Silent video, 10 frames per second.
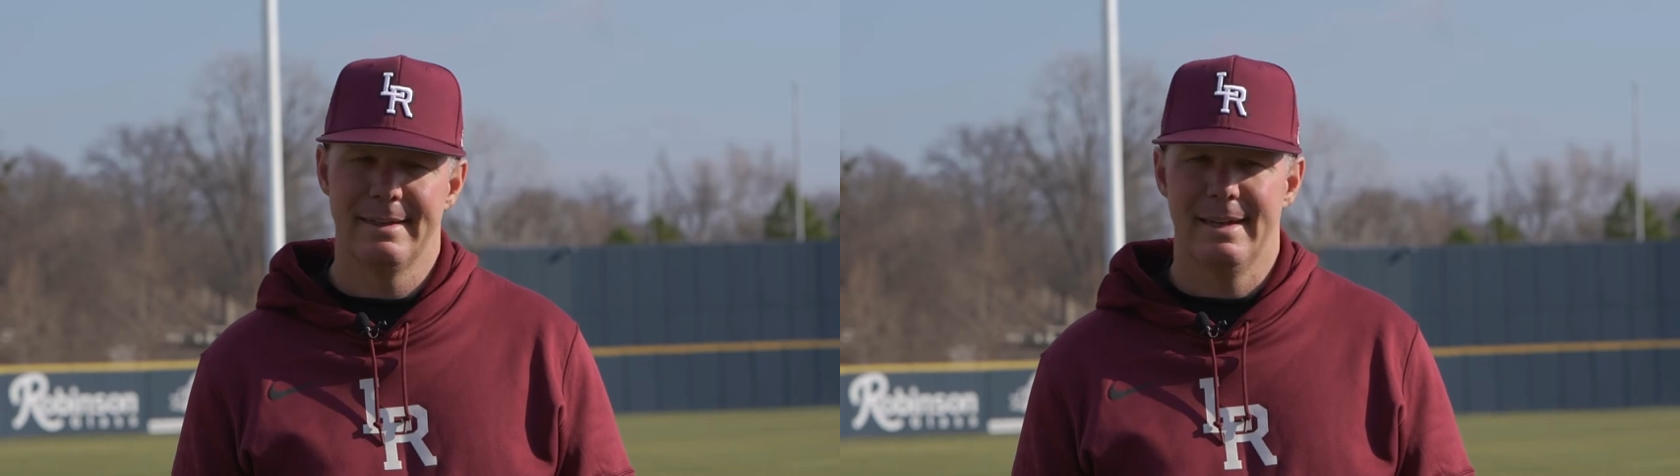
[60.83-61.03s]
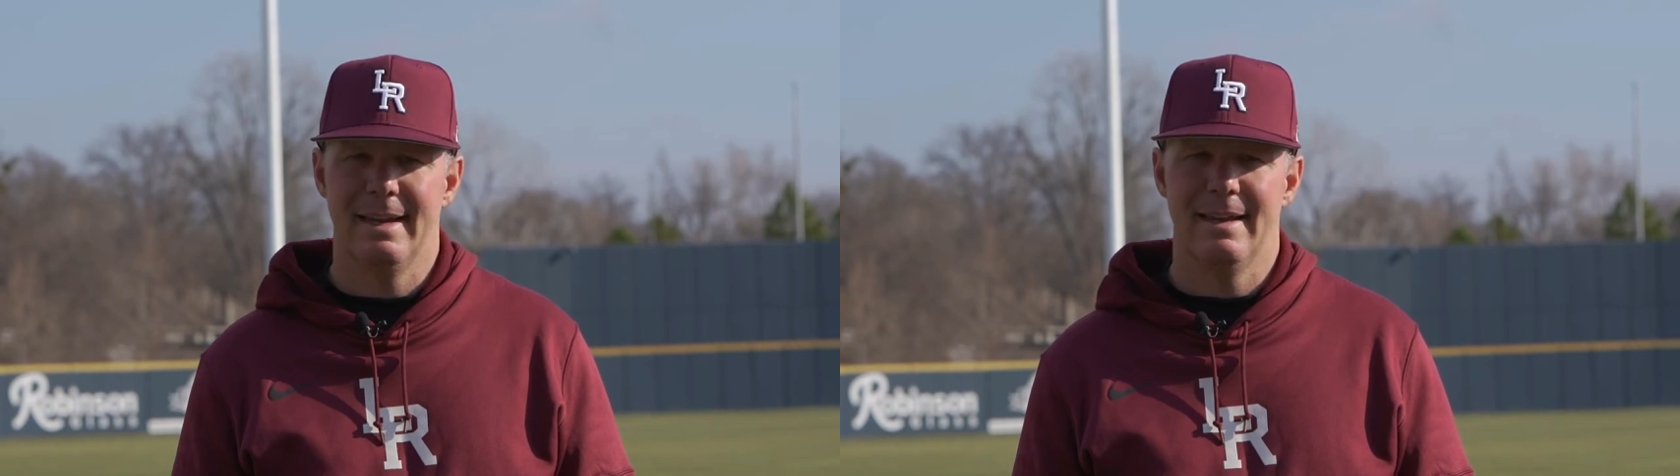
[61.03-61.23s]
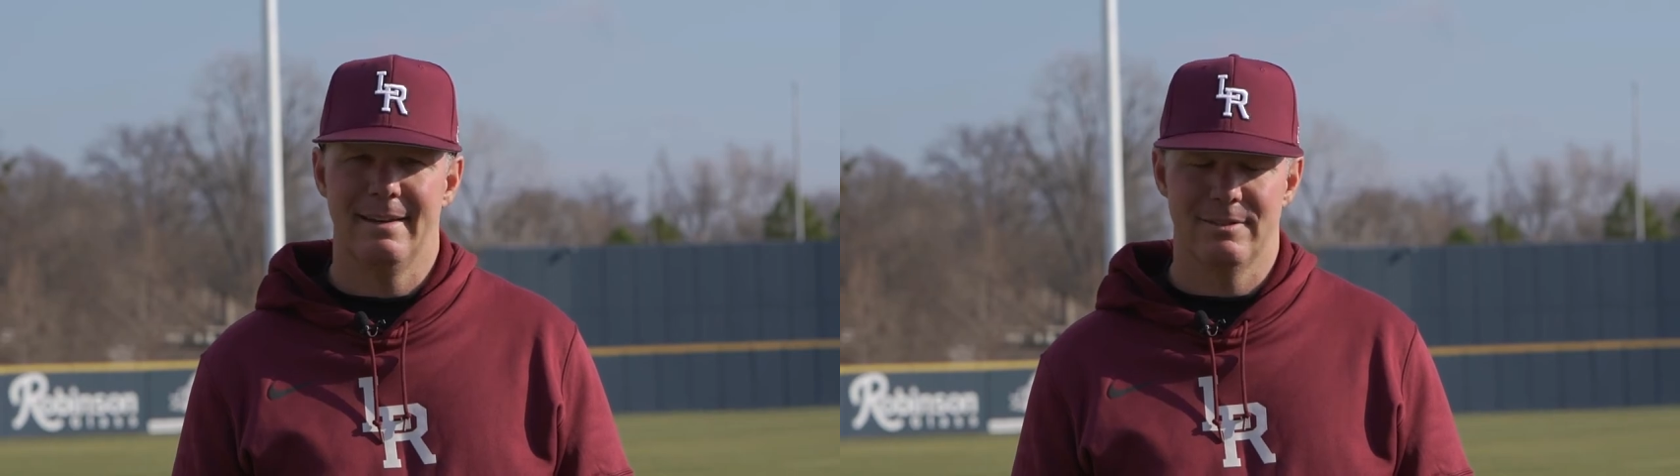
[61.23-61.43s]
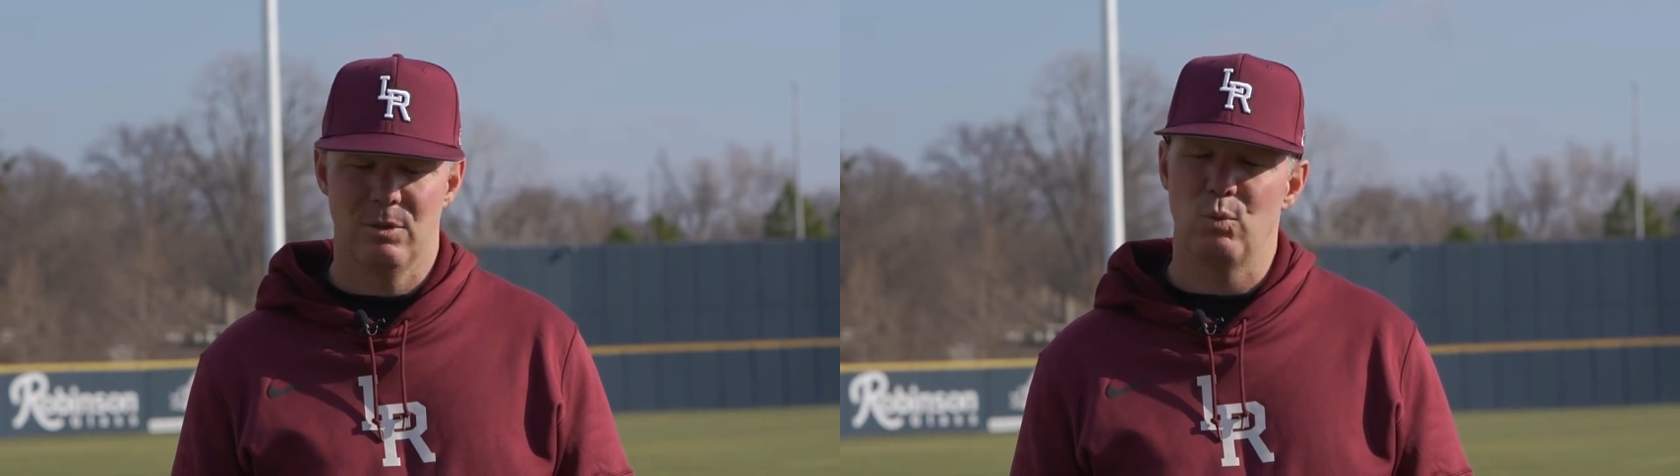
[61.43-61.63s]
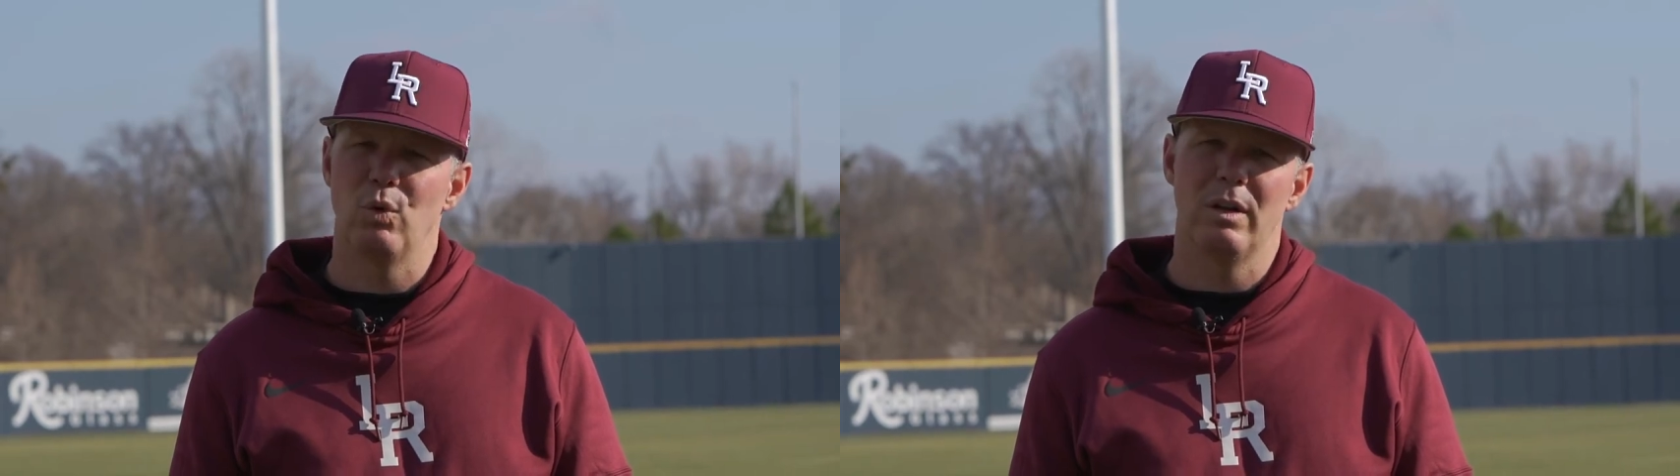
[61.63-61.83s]
and
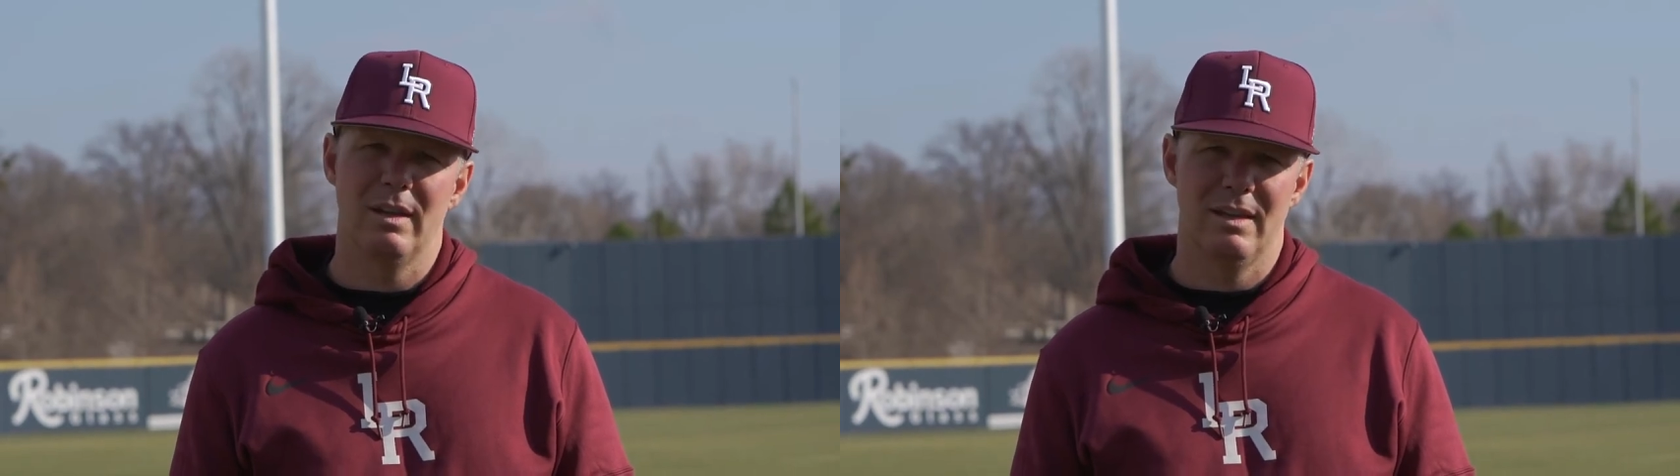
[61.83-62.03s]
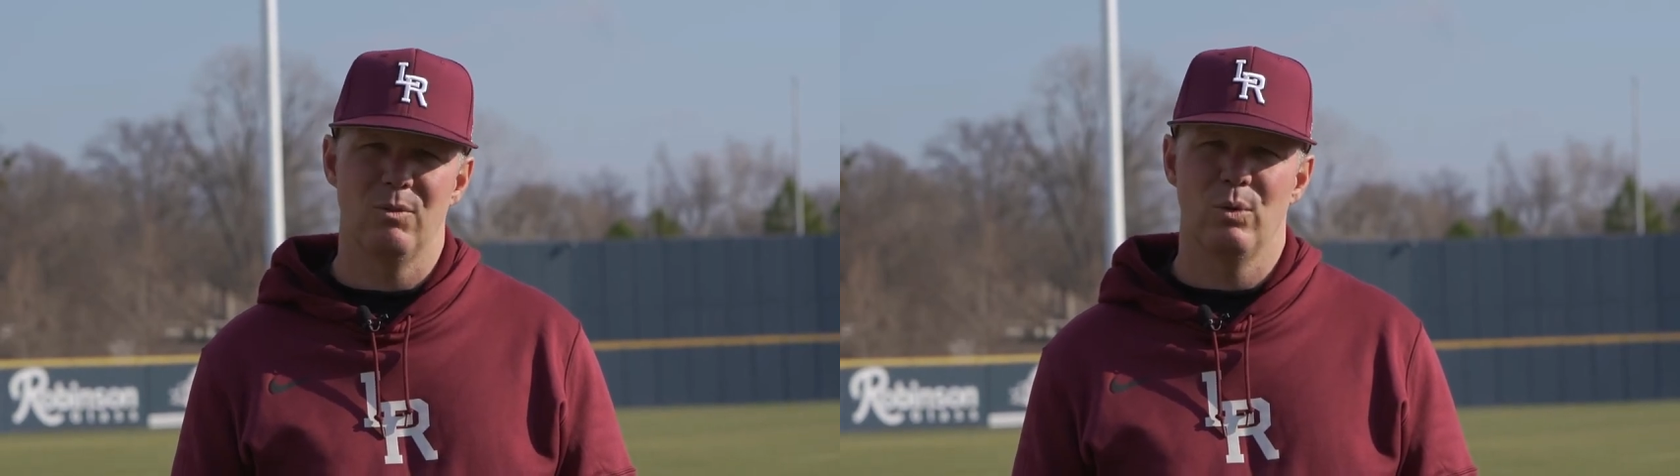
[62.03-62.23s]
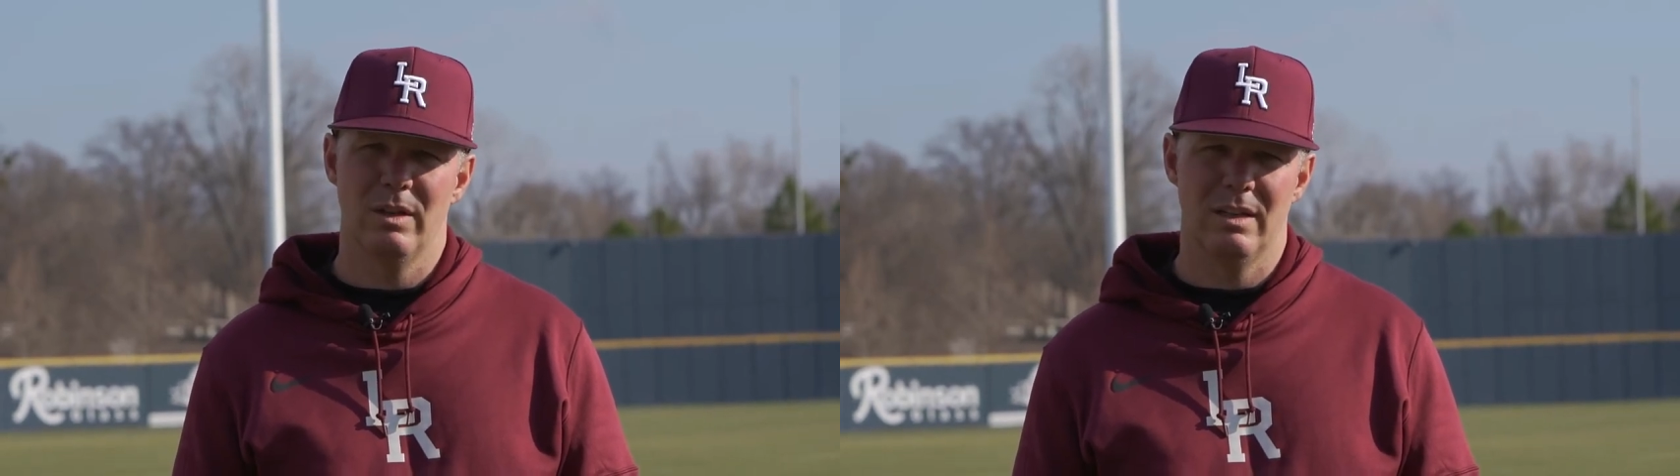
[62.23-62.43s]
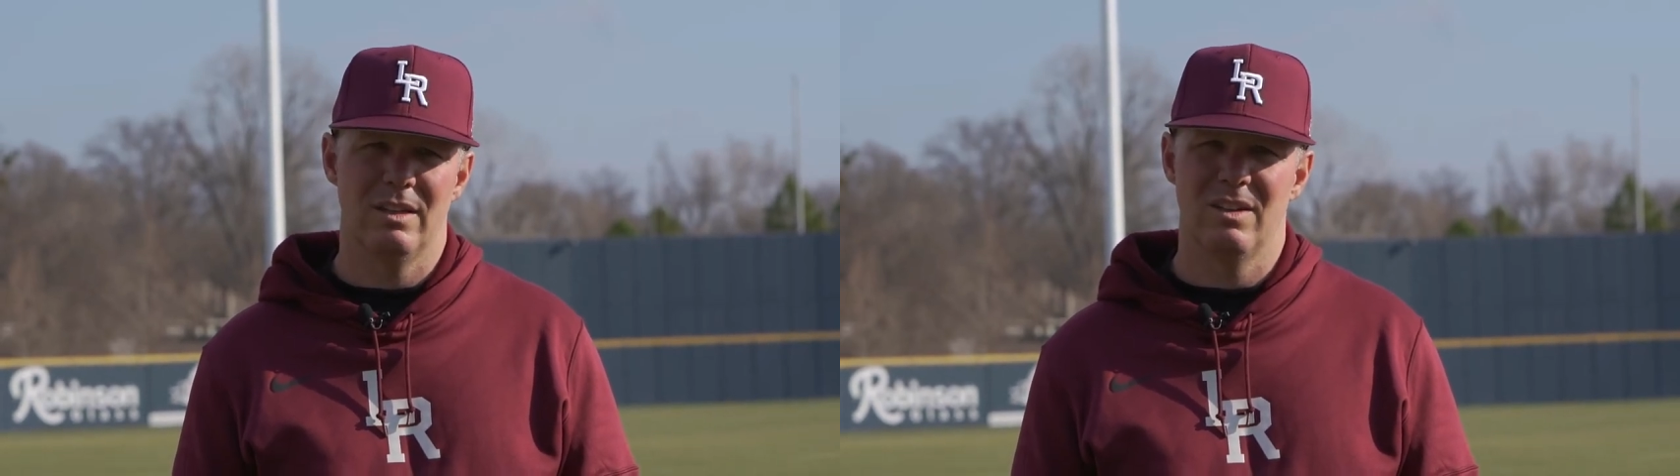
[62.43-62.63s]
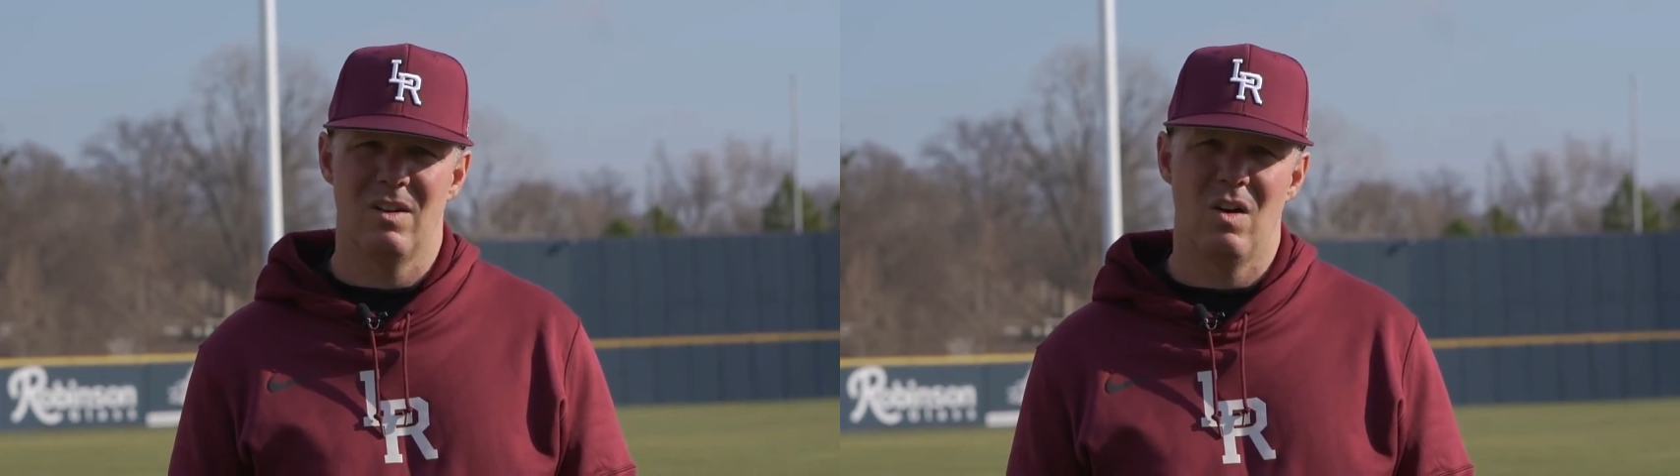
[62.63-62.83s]
some really, really
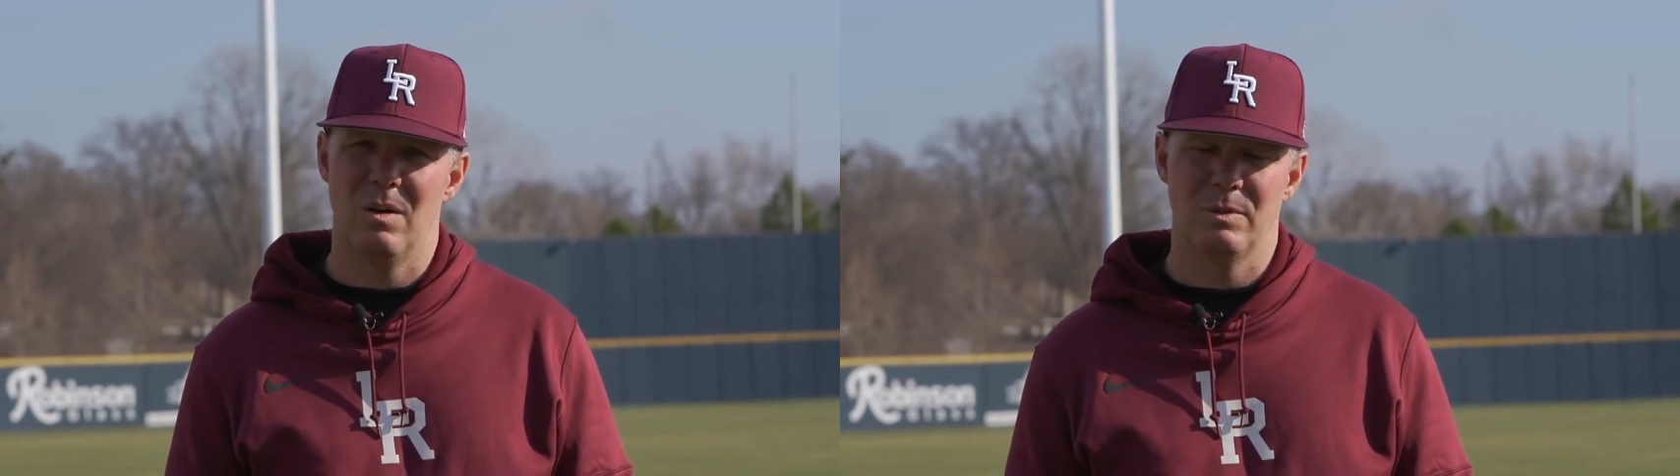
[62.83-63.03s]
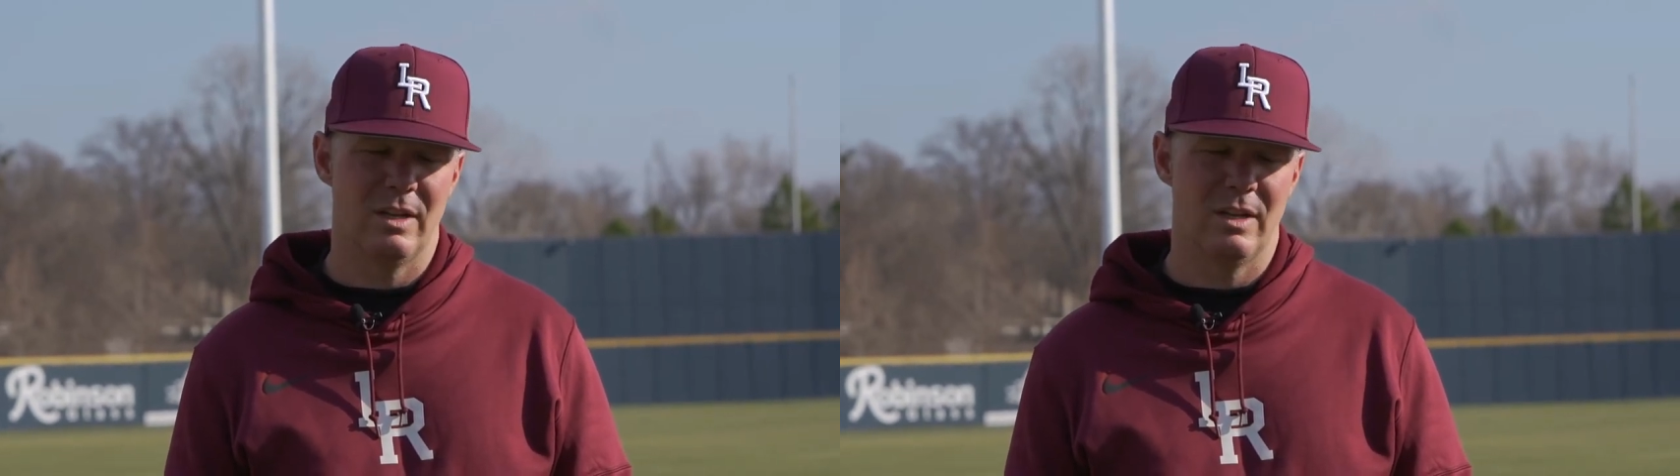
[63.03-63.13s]
good arms.